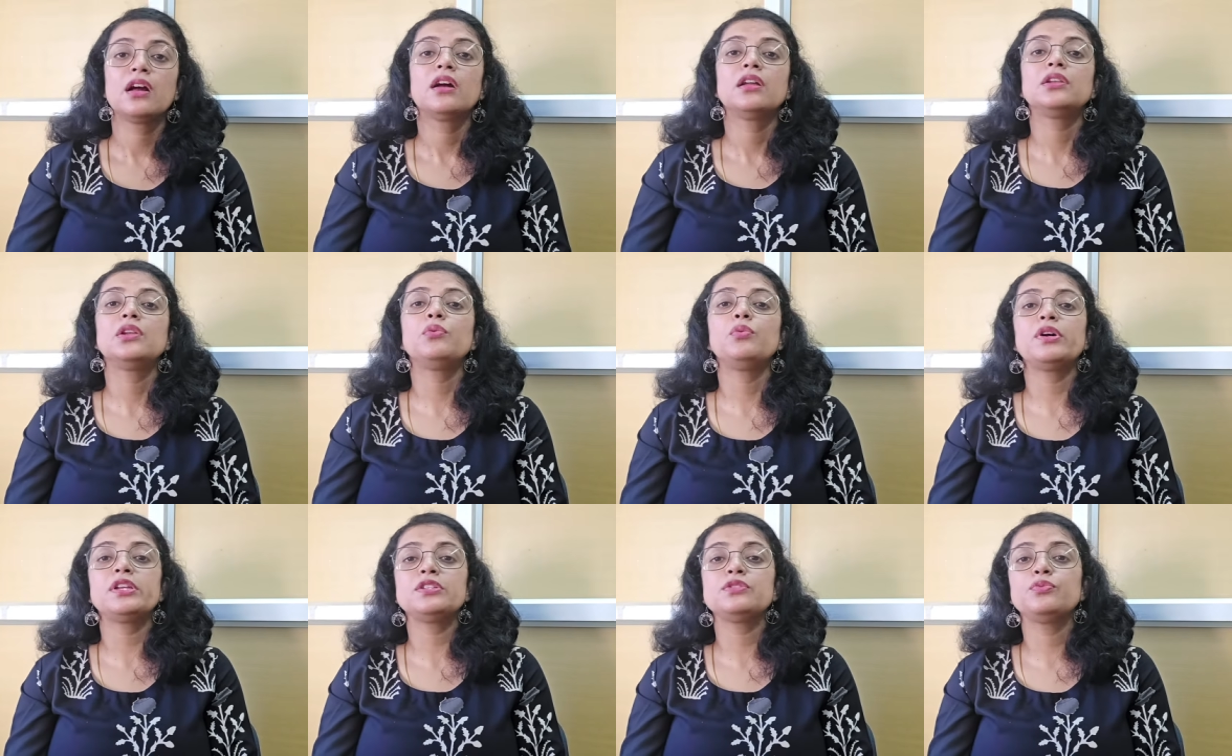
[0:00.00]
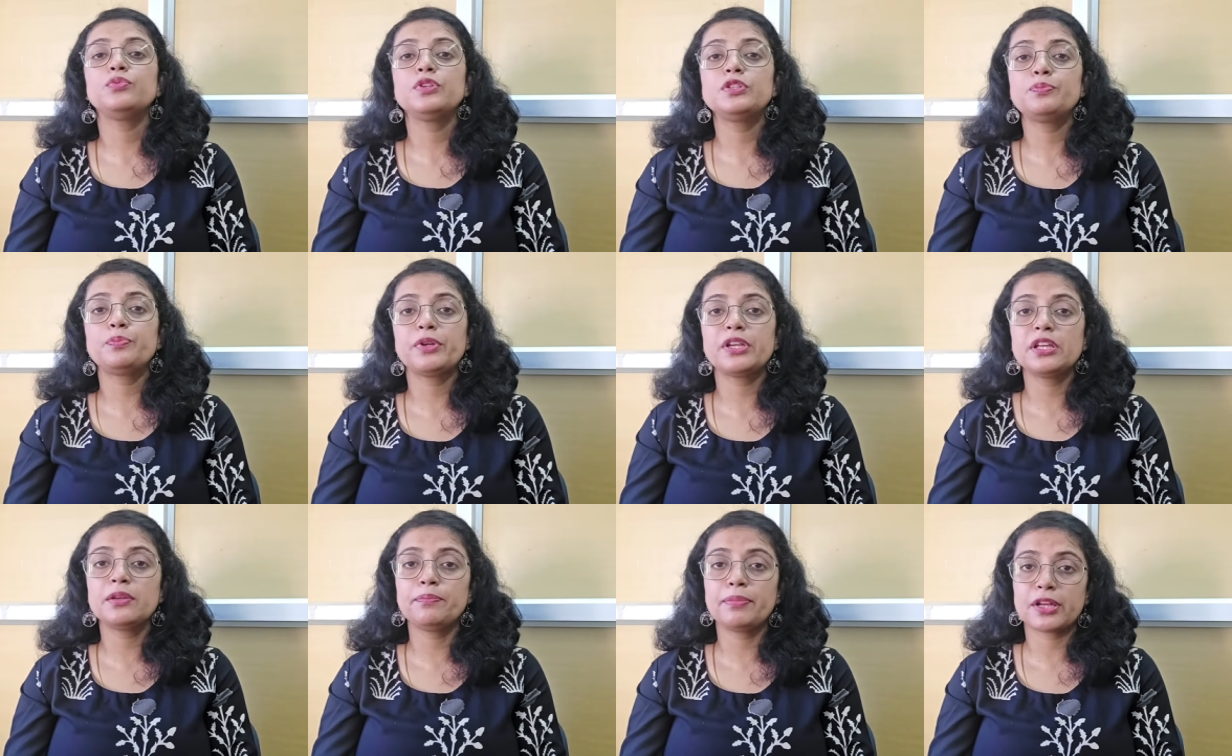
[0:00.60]
Now, what is
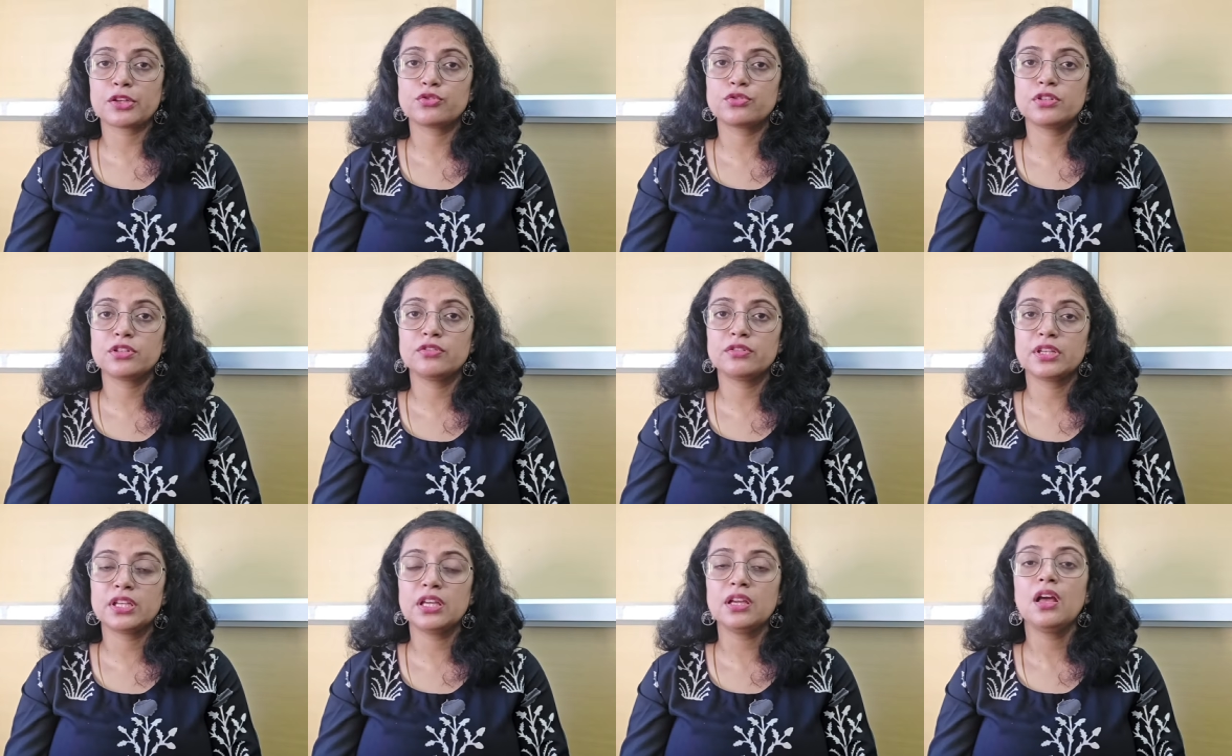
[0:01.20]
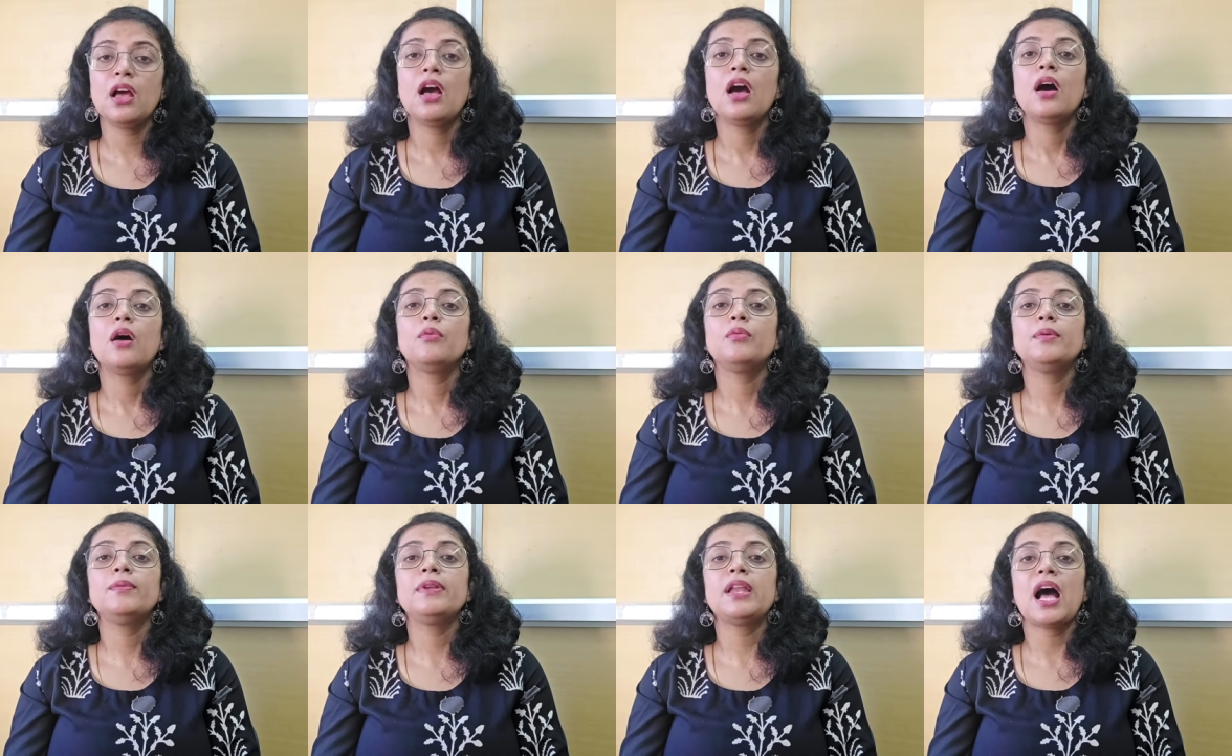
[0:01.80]
whispering pectriloquy?
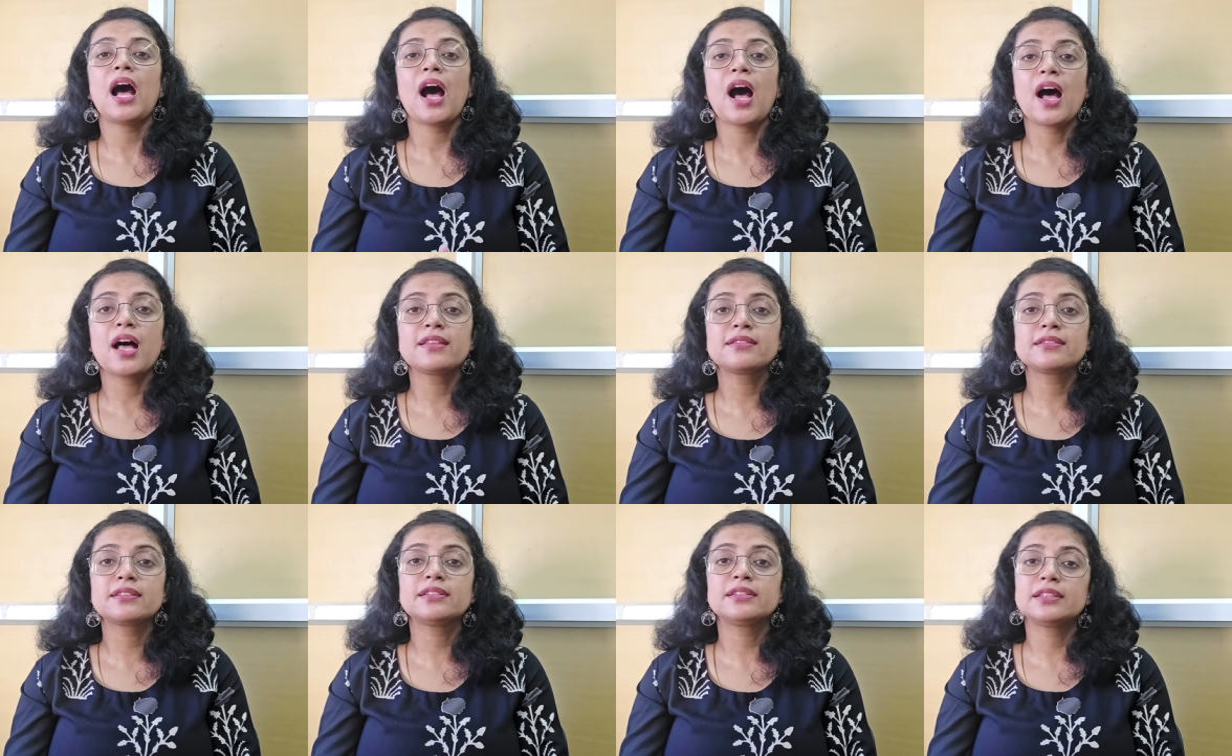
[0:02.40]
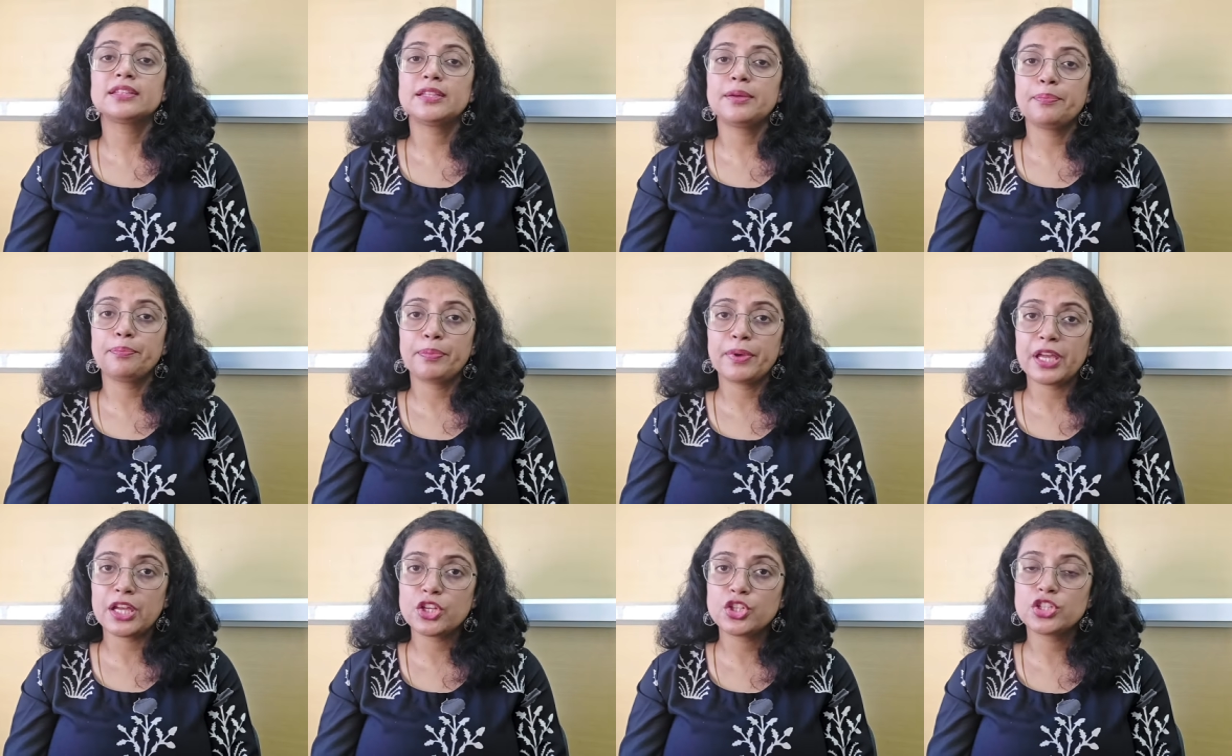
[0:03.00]
We will ask the
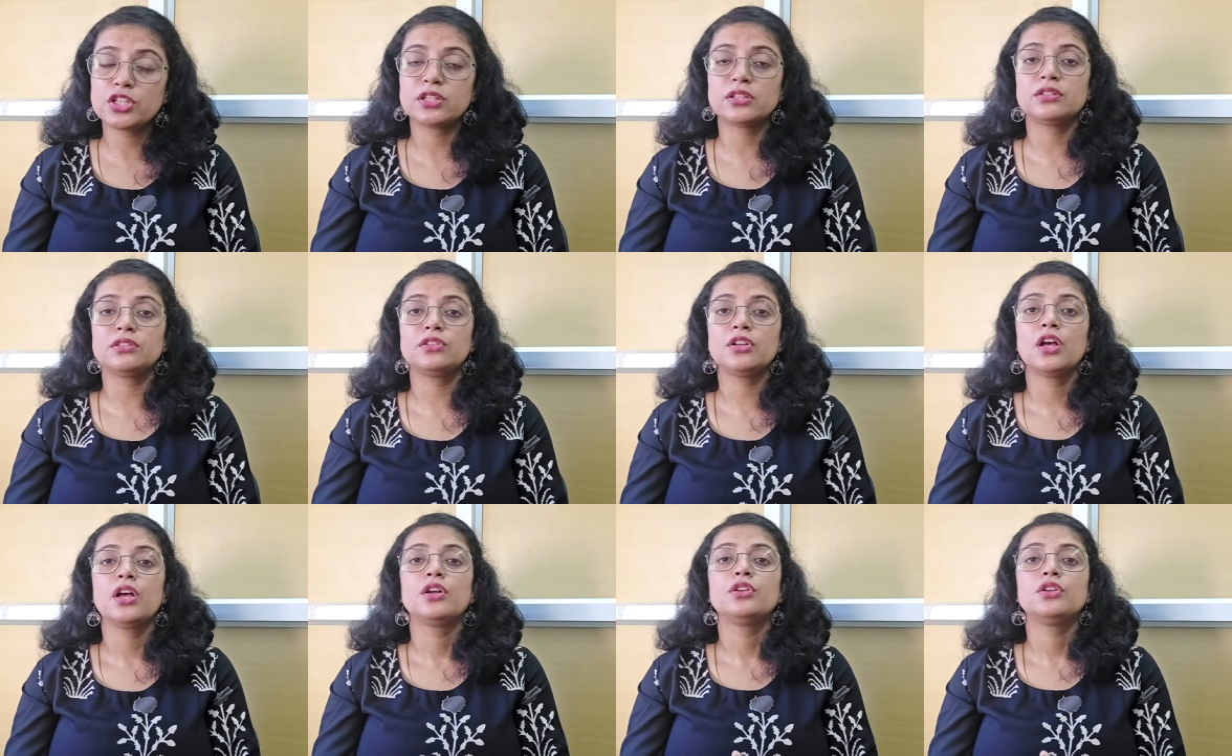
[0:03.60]
patient